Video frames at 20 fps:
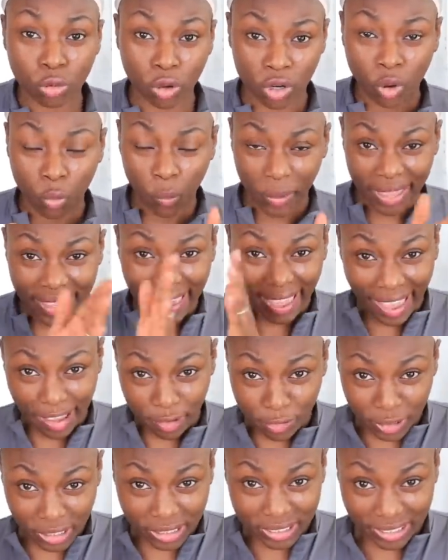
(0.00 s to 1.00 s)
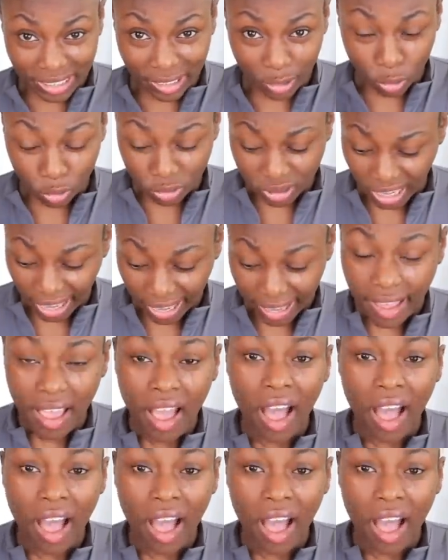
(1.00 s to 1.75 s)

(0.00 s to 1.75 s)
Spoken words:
on a wig every single day.